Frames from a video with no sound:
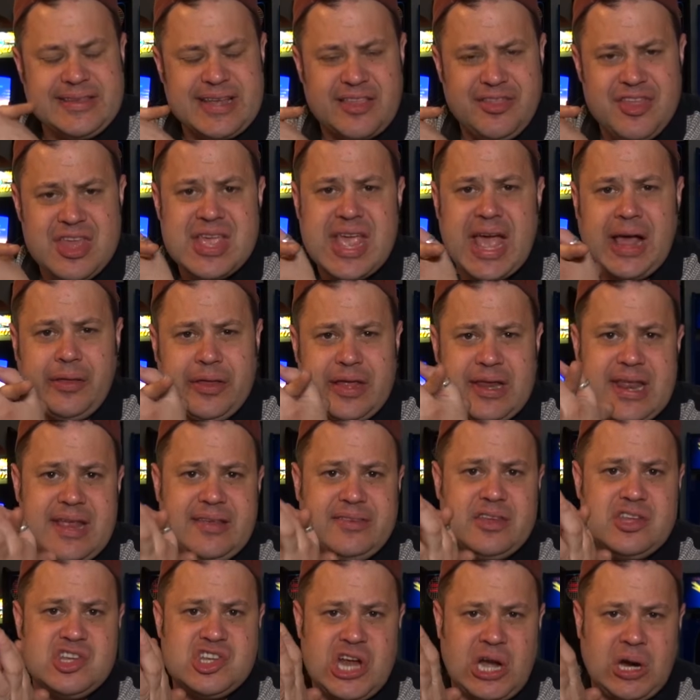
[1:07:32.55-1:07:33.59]
I think
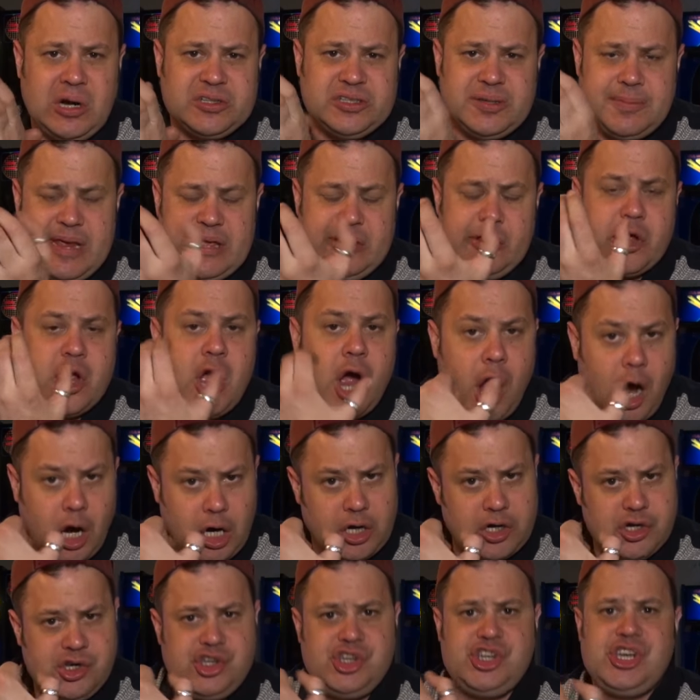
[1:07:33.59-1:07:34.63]
LEDs in general to me look
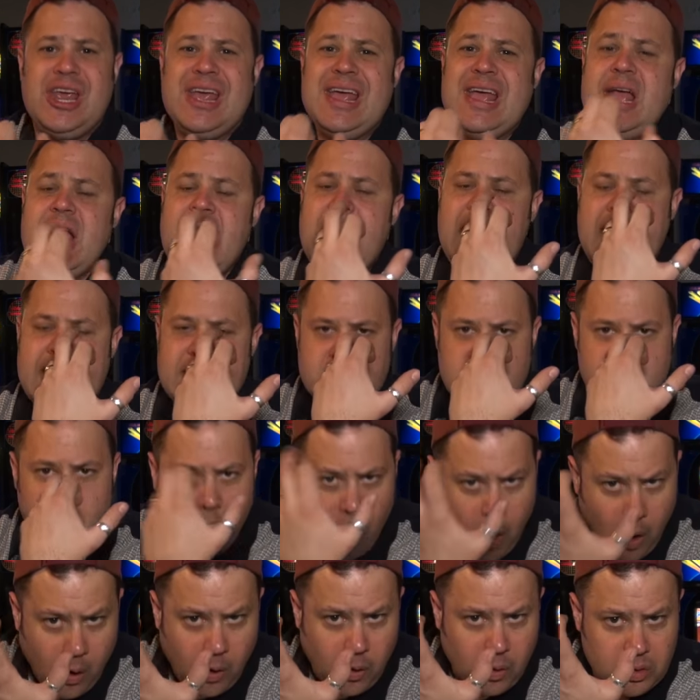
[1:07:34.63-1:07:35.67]
harsh and
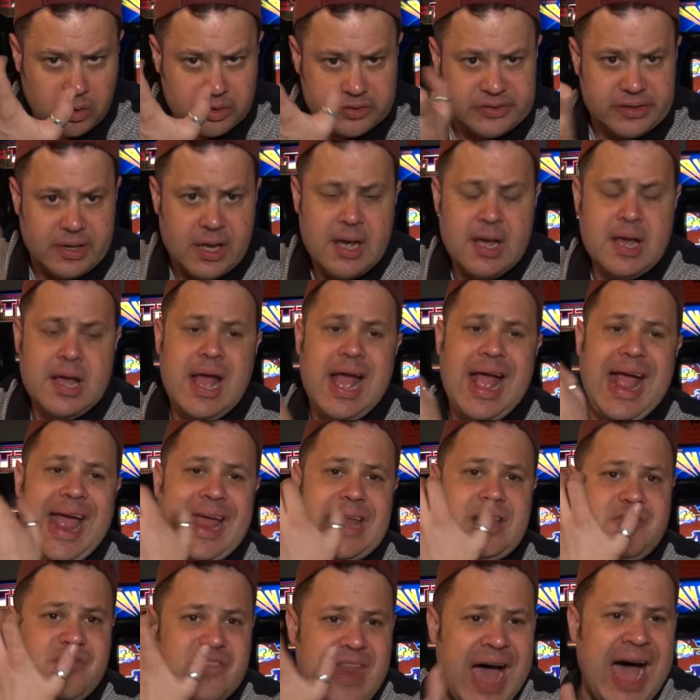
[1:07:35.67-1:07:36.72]
cold
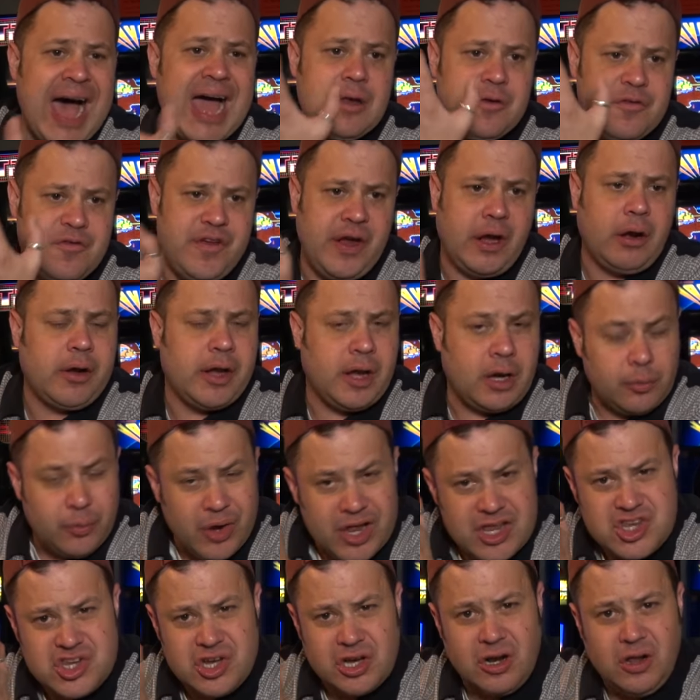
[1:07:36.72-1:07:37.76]
and not very
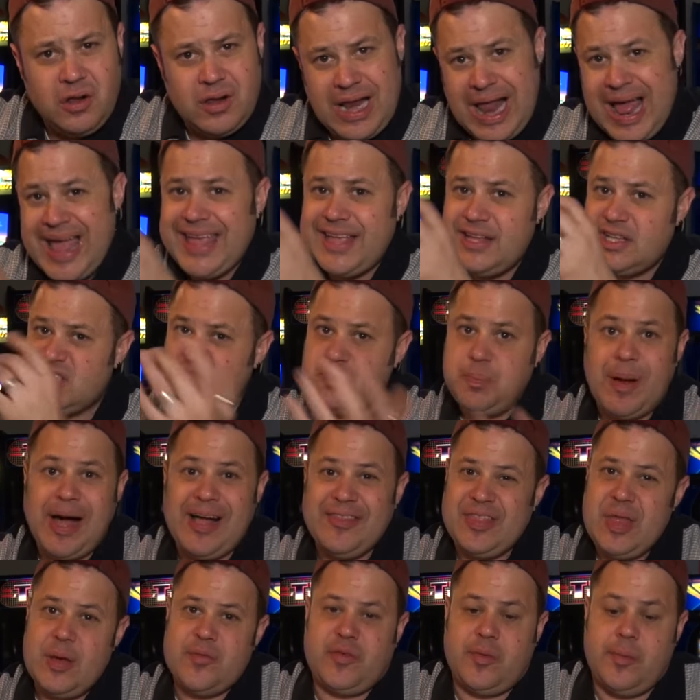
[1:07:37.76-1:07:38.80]
original and I can
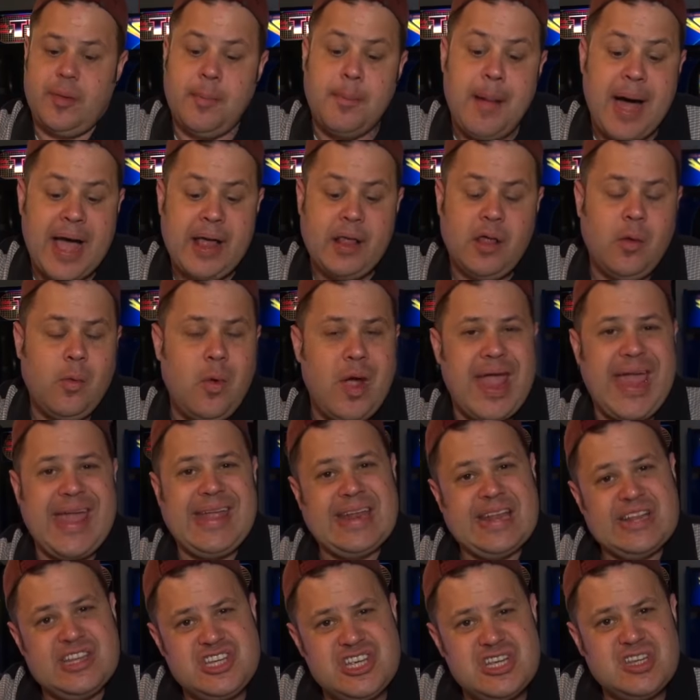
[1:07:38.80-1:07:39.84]
spot them from a mile away
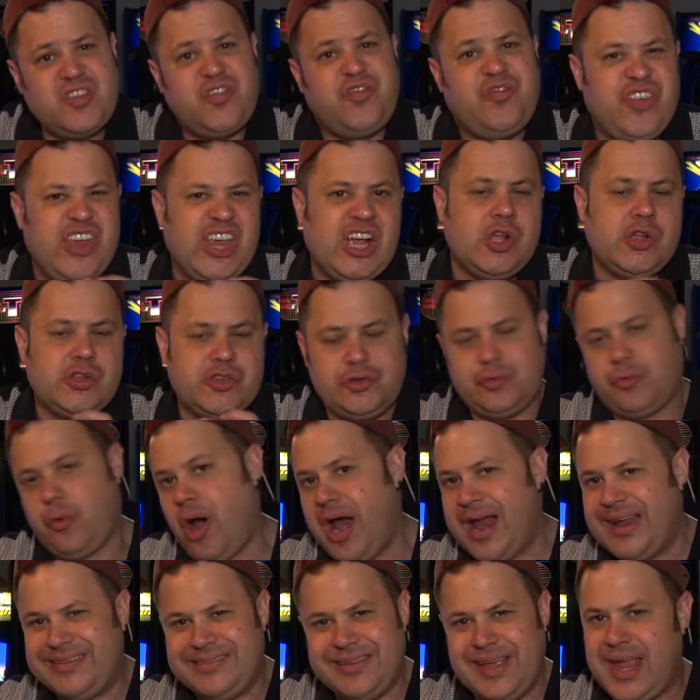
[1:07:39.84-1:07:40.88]
it just feels
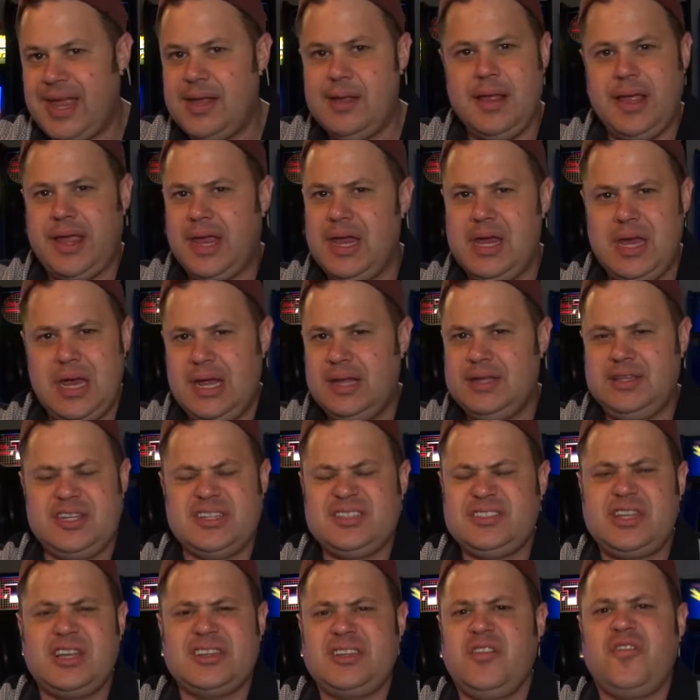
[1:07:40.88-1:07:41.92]
right like it, like it
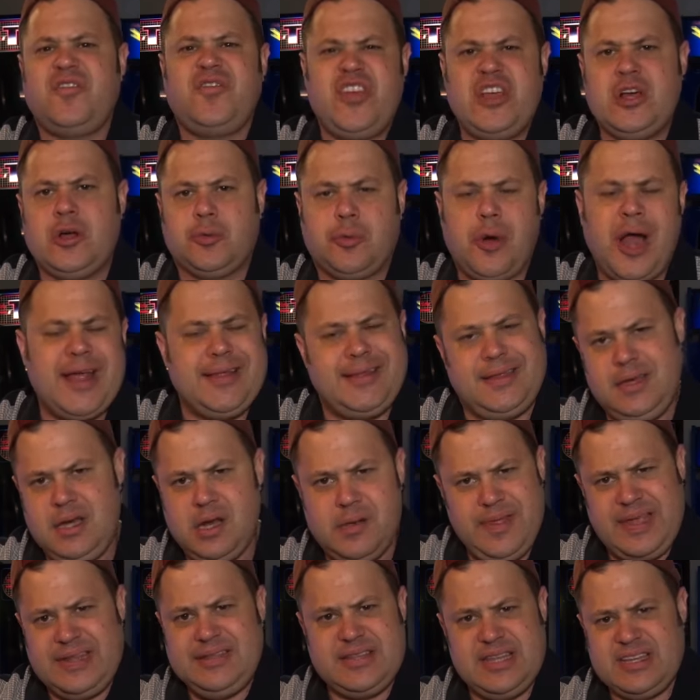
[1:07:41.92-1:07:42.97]
just doesn't feel right you
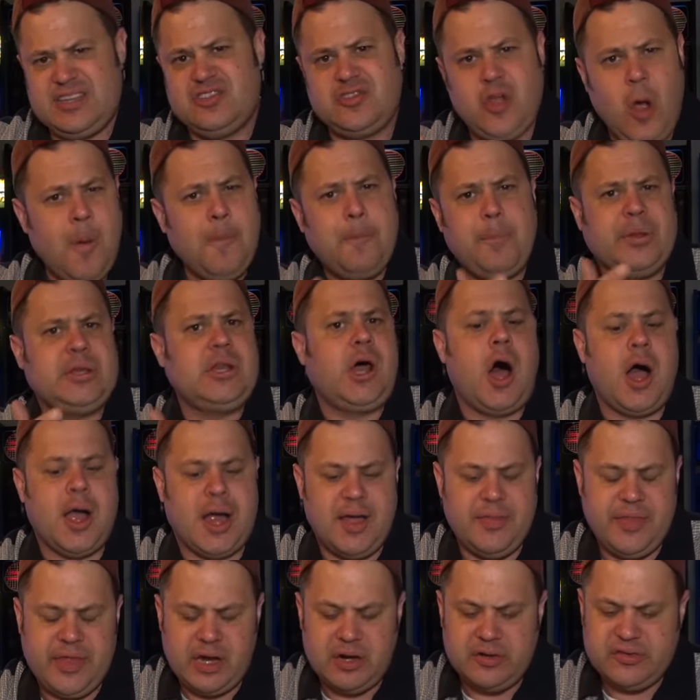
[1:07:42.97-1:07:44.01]
know they just don't belong
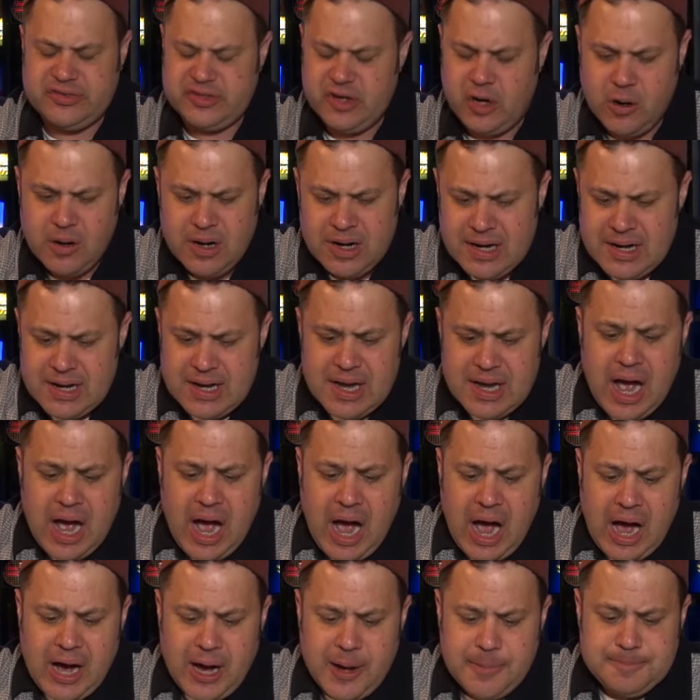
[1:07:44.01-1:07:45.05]
on there so
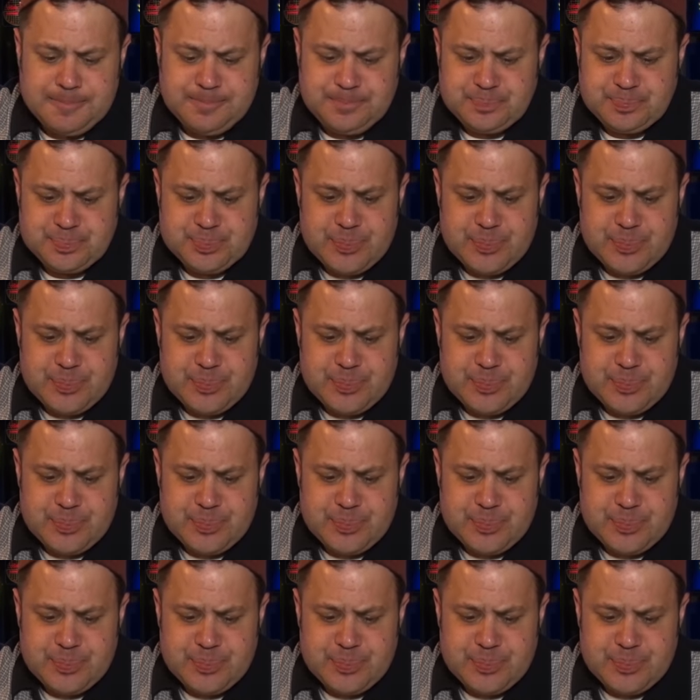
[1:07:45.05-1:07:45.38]
um,